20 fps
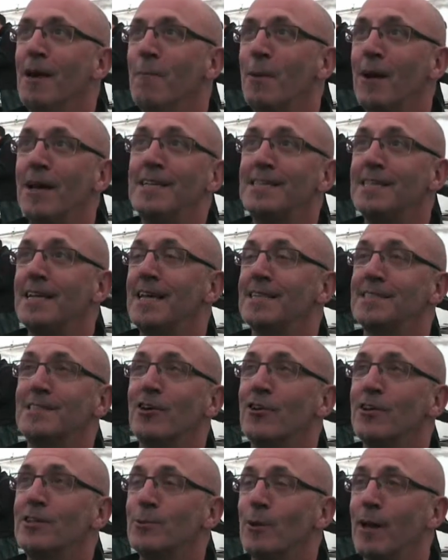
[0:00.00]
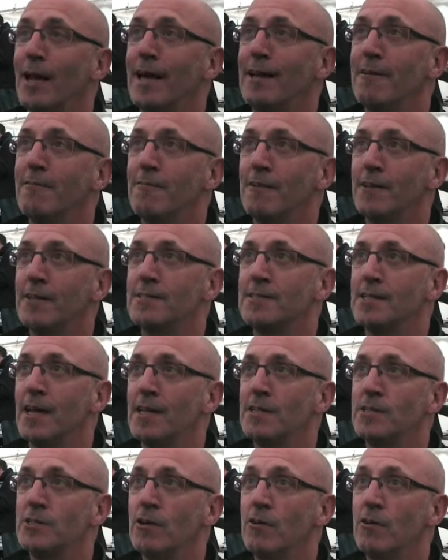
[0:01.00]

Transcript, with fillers: But at least it hasn't gone into a landfill site.